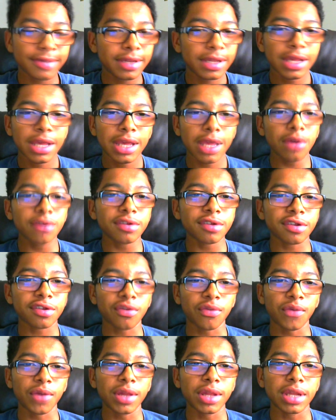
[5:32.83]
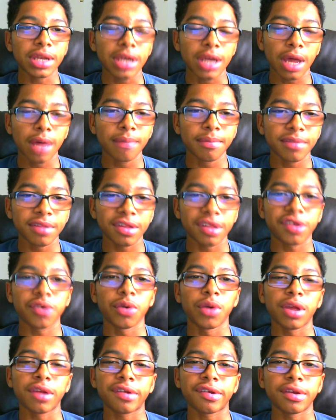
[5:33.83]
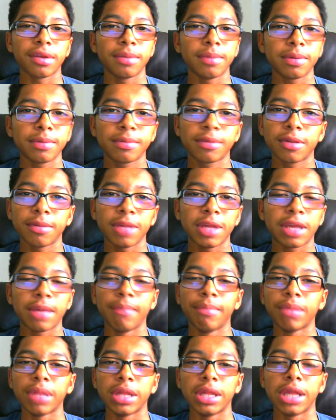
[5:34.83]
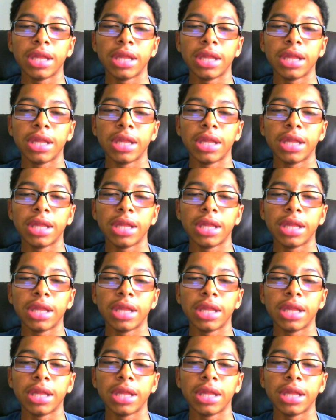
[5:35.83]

it was just a really dumb situation to be completely